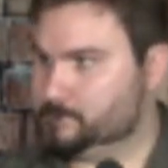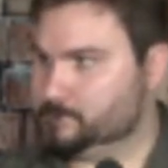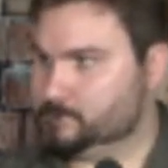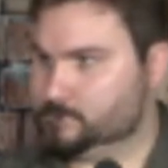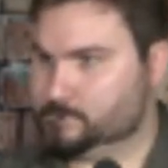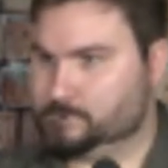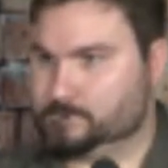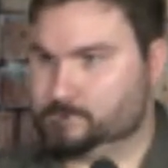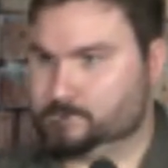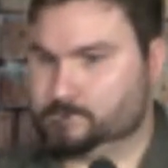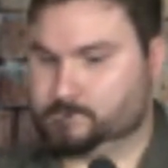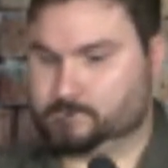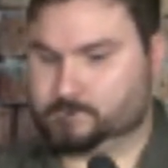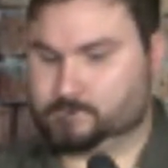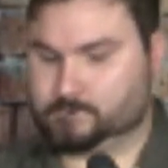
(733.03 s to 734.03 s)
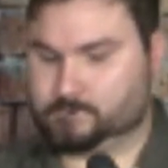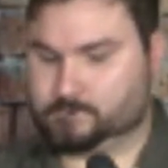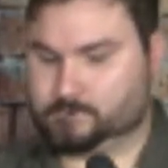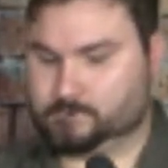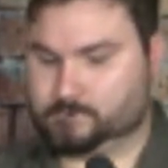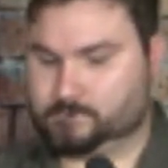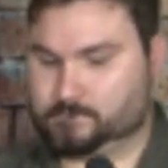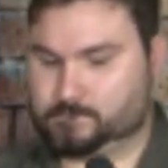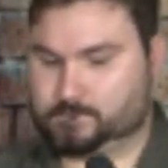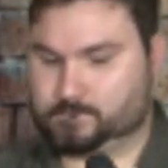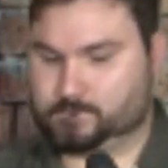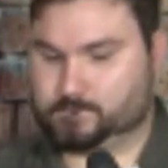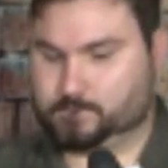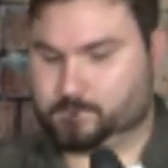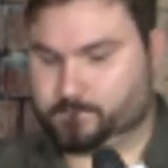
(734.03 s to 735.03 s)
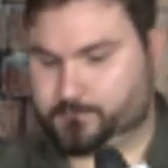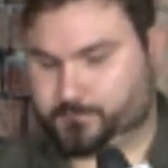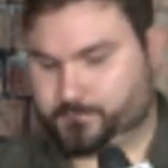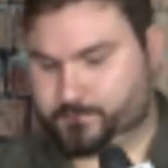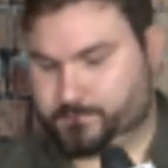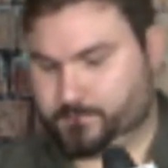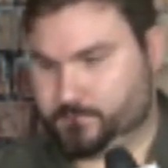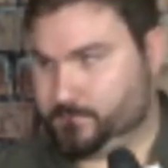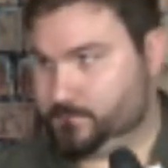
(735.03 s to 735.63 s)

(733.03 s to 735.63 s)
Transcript: (not speaking)